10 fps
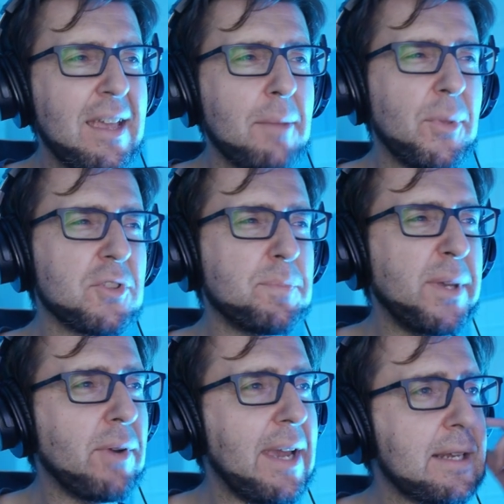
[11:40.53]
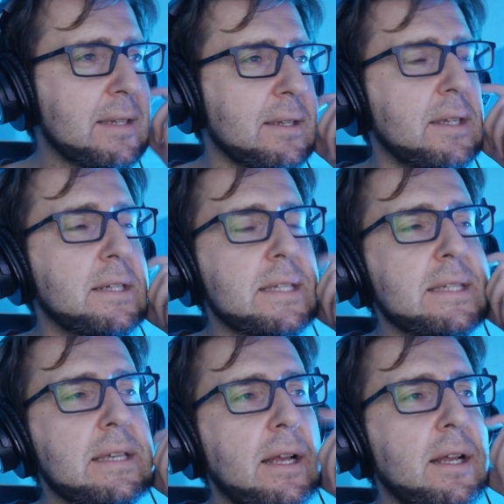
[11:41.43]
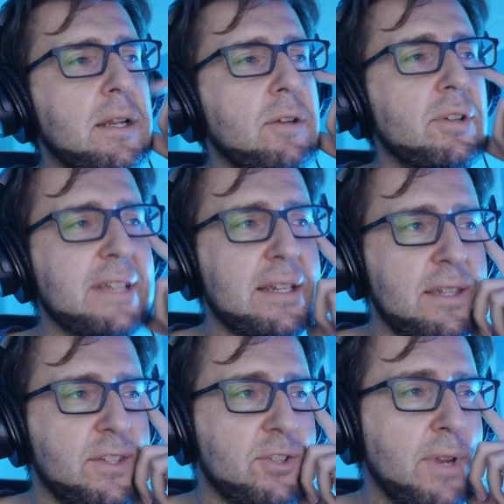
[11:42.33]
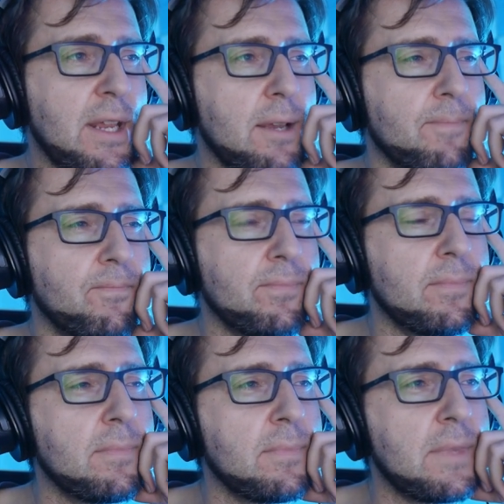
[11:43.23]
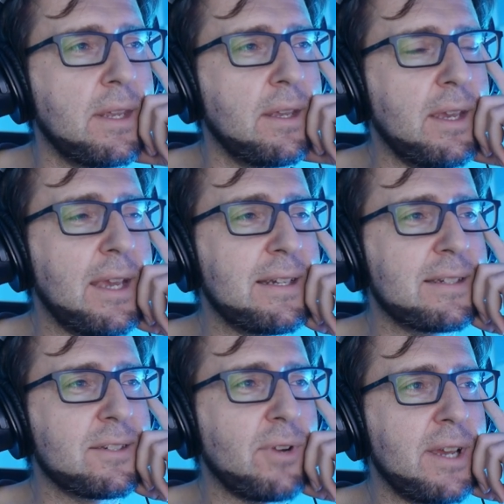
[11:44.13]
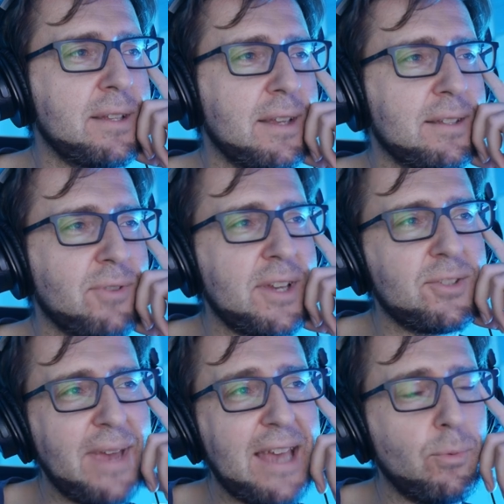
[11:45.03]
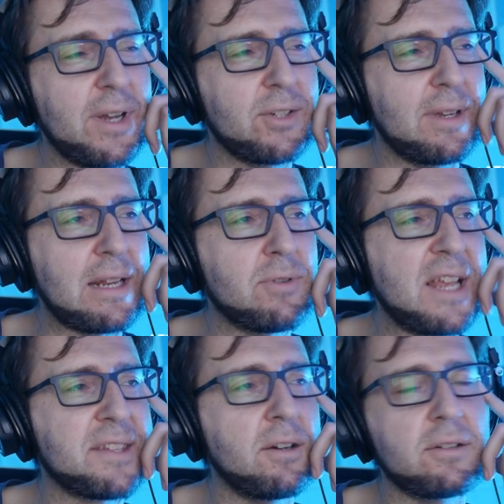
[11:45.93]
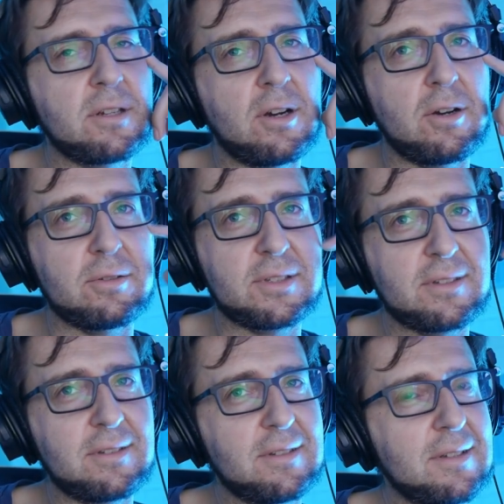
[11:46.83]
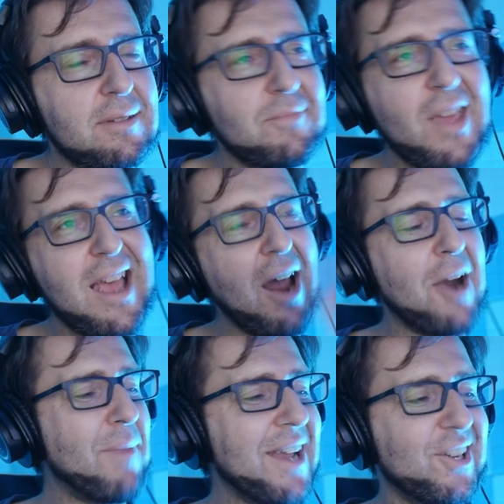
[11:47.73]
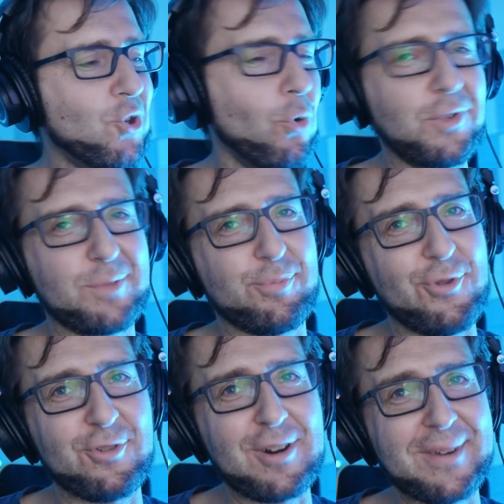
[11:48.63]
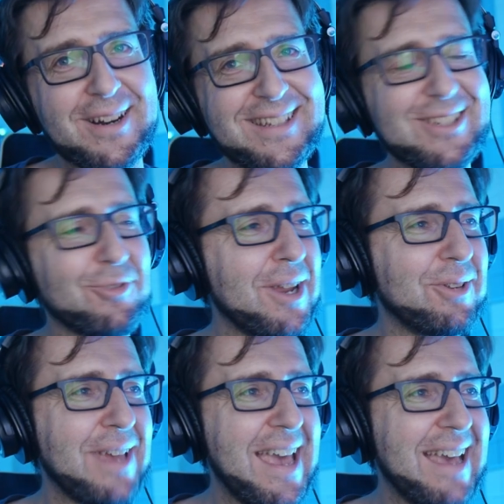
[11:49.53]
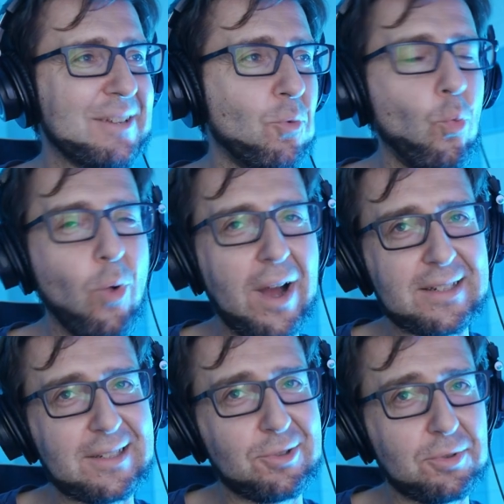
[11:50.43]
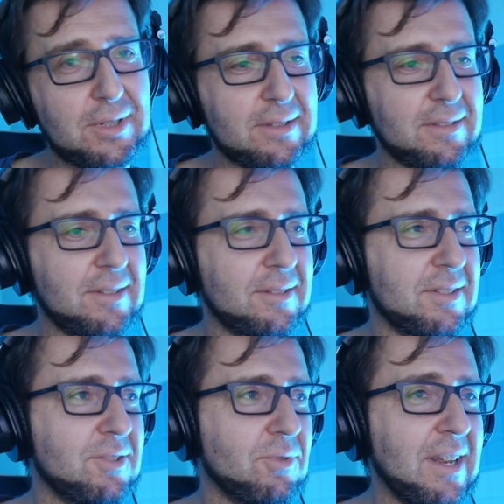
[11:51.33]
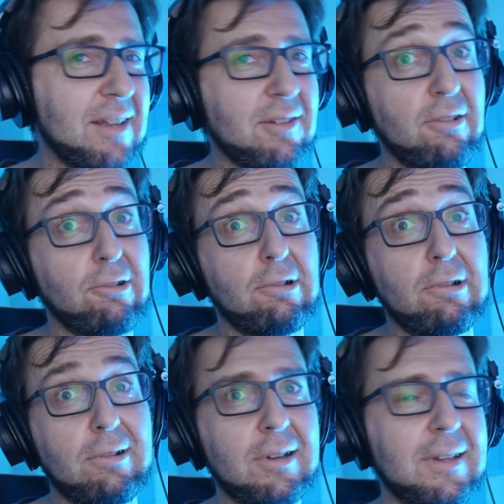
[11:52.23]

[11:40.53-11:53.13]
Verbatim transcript: because Pico 8 uh, looks at the string and try and tries to add one to it and realize, oh no, uh, my doofus programmer is trying to add one to a string. Ugh